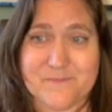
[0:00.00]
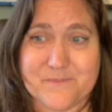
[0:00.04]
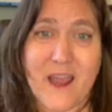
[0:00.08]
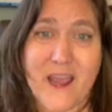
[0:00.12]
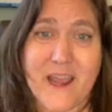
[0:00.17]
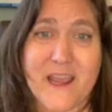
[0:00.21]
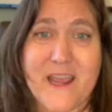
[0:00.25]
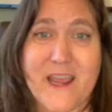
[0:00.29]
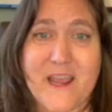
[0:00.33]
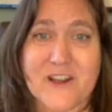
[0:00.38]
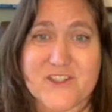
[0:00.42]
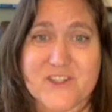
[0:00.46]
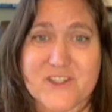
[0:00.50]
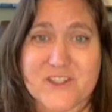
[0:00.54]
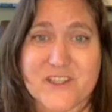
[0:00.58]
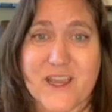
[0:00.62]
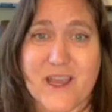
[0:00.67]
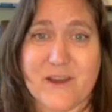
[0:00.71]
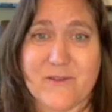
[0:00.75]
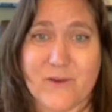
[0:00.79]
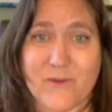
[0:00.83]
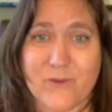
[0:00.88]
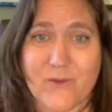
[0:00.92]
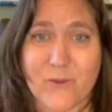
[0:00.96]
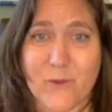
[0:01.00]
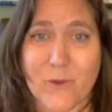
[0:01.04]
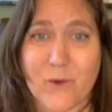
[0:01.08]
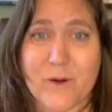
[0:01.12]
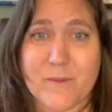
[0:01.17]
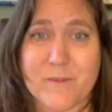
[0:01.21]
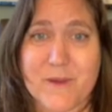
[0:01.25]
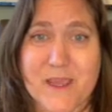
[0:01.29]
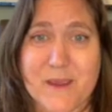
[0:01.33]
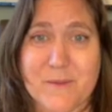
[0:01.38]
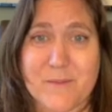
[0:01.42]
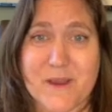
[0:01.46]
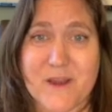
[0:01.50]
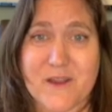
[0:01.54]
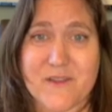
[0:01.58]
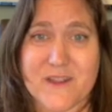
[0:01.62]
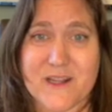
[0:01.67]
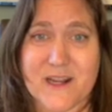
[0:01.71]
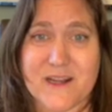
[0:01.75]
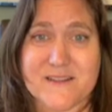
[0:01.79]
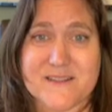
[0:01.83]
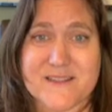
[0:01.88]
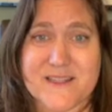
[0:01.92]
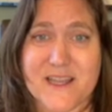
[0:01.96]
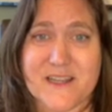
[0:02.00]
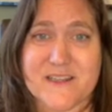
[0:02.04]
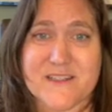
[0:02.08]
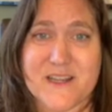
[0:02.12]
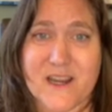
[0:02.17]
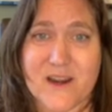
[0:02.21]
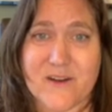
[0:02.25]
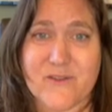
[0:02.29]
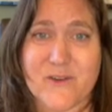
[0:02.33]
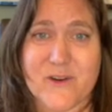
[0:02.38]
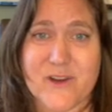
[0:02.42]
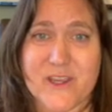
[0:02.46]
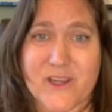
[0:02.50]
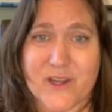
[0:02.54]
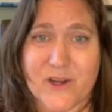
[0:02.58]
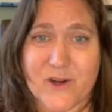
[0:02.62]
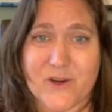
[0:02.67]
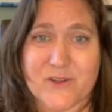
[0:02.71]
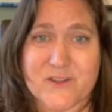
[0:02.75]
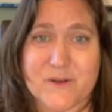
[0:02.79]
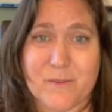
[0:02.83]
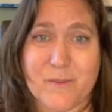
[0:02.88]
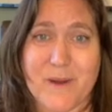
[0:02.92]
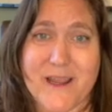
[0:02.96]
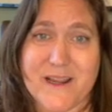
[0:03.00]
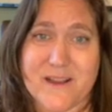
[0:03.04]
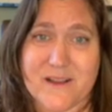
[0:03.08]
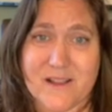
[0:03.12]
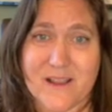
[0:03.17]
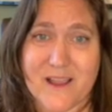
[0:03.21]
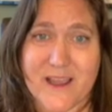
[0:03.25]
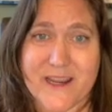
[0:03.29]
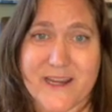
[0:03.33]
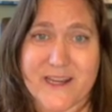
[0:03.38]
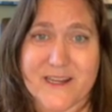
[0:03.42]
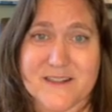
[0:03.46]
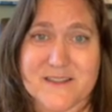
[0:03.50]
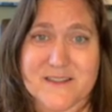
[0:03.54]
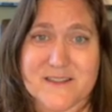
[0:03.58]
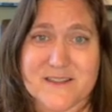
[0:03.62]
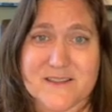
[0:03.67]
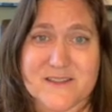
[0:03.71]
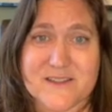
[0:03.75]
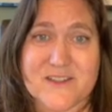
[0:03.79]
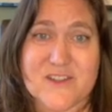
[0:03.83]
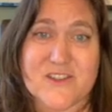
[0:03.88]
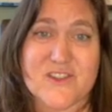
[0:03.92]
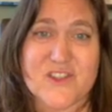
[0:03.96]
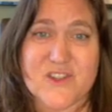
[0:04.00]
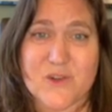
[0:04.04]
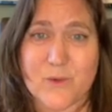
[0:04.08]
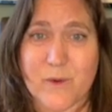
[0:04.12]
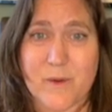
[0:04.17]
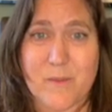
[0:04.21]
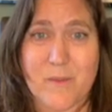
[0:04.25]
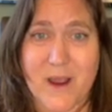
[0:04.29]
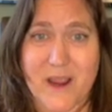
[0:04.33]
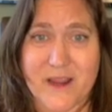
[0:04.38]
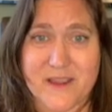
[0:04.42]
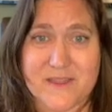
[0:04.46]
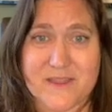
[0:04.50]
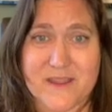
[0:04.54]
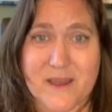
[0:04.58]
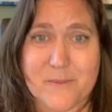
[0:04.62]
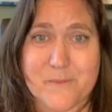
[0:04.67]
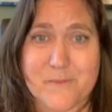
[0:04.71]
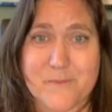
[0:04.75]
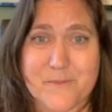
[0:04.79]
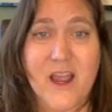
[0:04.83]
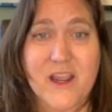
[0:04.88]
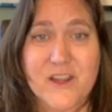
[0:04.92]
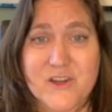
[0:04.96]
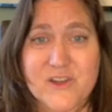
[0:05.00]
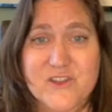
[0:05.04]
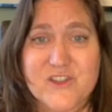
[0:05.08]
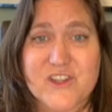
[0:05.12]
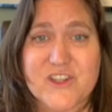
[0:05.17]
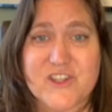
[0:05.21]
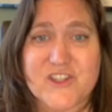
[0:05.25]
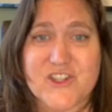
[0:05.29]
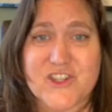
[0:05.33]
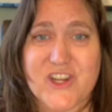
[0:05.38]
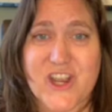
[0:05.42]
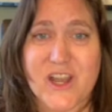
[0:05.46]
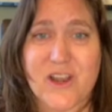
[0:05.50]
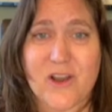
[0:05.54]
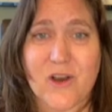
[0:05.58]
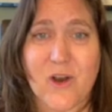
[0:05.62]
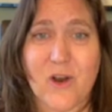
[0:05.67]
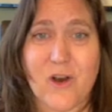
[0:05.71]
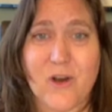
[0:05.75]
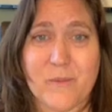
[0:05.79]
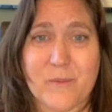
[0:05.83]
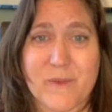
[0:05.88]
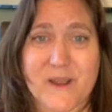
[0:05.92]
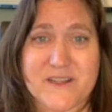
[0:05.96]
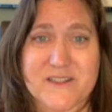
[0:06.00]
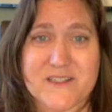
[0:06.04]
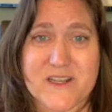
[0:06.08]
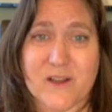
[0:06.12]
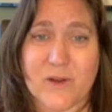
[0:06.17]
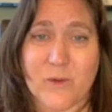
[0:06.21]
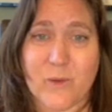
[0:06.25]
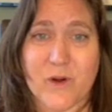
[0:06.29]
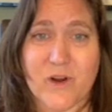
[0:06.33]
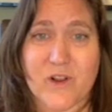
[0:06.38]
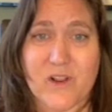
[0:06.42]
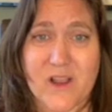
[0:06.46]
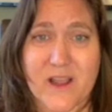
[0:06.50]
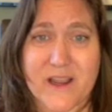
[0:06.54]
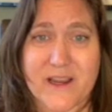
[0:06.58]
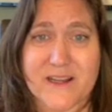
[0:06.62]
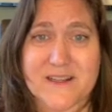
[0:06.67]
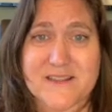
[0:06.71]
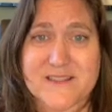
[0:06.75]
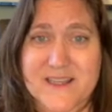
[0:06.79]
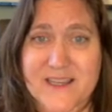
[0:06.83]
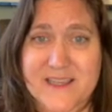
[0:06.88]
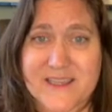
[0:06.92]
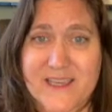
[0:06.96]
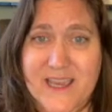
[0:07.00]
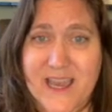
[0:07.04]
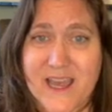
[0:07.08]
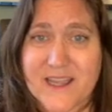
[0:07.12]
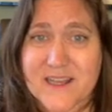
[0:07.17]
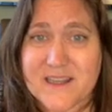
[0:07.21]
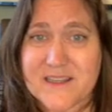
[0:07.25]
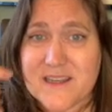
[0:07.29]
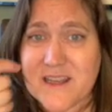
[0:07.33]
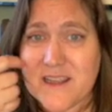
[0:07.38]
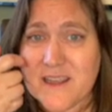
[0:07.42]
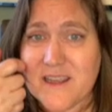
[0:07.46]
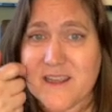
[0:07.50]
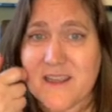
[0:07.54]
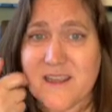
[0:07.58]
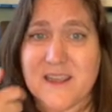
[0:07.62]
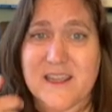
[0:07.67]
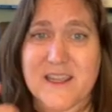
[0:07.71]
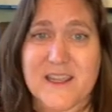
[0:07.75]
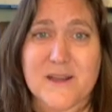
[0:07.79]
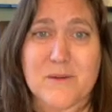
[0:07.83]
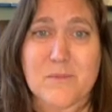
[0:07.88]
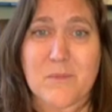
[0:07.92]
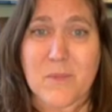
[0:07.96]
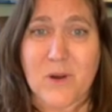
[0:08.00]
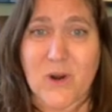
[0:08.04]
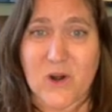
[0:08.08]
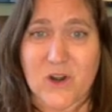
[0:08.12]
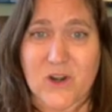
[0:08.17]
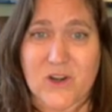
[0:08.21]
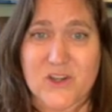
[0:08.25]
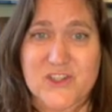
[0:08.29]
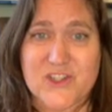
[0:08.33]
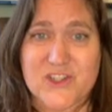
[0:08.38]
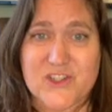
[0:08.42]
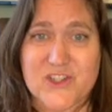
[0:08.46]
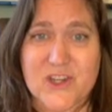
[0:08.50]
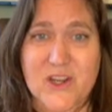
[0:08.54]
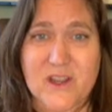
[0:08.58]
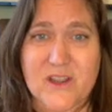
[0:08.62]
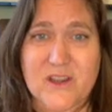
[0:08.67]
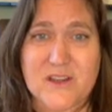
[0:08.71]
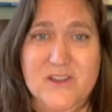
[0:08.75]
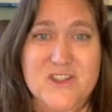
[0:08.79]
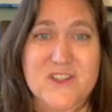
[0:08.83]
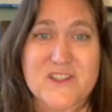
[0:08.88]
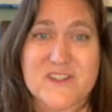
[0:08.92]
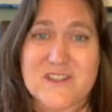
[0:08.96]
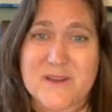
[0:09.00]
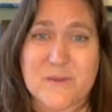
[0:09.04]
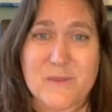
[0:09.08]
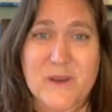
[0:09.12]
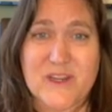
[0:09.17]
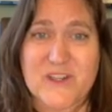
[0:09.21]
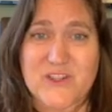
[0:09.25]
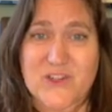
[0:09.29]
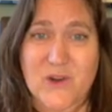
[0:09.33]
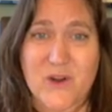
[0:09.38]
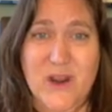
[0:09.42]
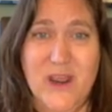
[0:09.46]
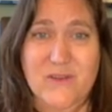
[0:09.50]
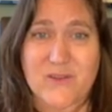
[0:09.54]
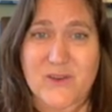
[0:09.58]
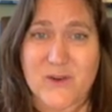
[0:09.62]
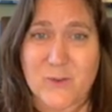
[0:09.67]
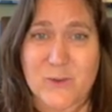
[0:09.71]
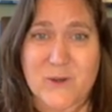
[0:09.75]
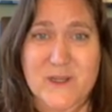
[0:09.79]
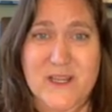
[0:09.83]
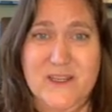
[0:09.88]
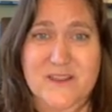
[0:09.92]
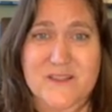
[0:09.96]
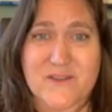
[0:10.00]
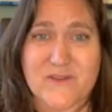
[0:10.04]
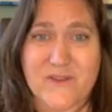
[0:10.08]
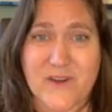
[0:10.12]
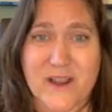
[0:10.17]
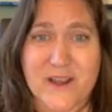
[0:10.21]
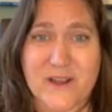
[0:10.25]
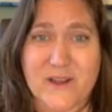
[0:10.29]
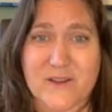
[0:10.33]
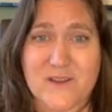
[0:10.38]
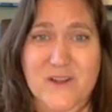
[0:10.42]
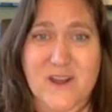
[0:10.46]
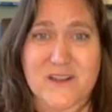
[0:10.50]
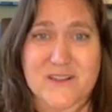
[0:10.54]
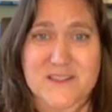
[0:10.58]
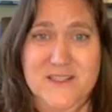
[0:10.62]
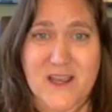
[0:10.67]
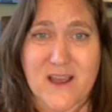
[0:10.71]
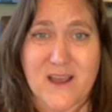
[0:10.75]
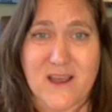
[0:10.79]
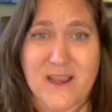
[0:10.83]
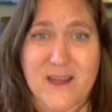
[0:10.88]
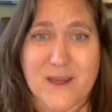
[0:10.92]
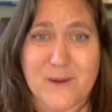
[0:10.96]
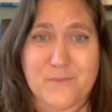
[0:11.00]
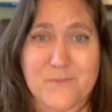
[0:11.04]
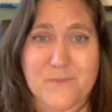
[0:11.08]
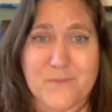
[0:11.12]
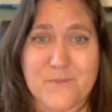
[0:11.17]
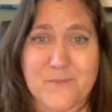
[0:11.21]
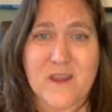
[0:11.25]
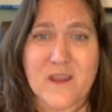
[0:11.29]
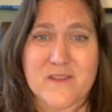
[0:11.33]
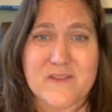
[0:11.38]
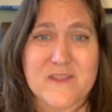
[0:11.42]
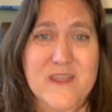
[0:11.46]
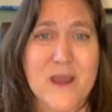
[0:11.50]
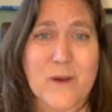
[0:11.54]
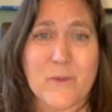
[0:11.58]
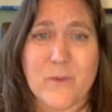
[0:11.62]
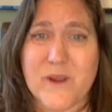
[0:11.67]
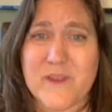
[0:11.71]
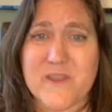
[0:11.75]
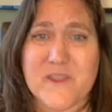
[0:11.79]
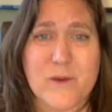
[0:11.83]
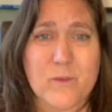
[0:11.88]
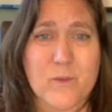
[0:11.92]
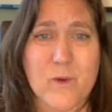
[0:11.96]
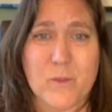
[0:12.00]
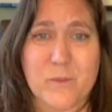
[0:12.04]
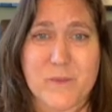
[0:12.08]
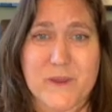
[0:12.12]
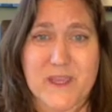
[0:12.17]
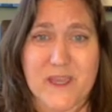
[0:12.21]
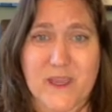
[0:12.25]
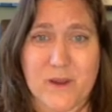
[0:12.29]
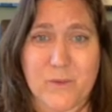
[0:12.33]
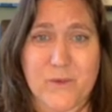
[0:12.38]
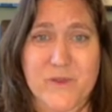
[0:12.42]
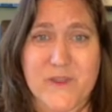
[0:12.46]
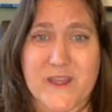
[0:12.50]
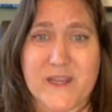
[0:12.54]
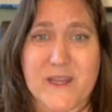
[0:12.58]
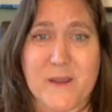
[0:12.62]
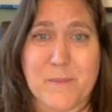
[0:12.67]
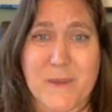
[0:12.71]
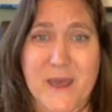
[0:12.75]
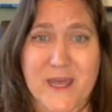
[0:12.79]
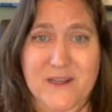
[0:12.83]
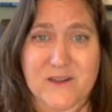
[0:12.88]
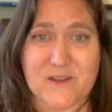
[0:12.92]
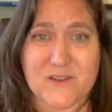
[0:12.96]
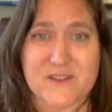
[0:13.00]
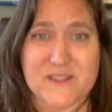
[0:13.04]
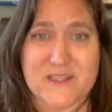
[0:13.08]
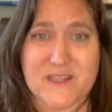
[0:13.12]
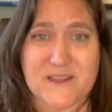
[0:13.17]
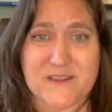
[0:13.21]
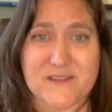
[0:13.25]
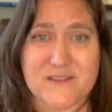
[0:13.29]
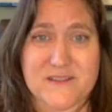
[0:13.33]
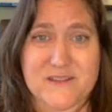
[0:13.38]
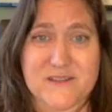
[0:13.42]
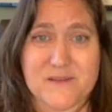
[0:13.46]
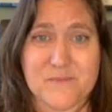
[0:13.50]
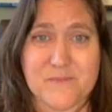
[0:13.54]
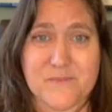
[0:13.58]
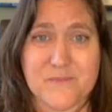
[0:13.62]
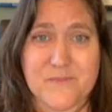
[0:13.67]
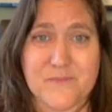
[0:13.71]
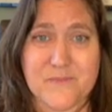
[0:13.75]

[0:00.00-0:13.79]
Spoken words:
I actually have a form email that I send every year to my clients just to remind them. I usually check all my Delaware clients again in March just to make sure everyone has filed on time. That way they won't be hit with any penalties.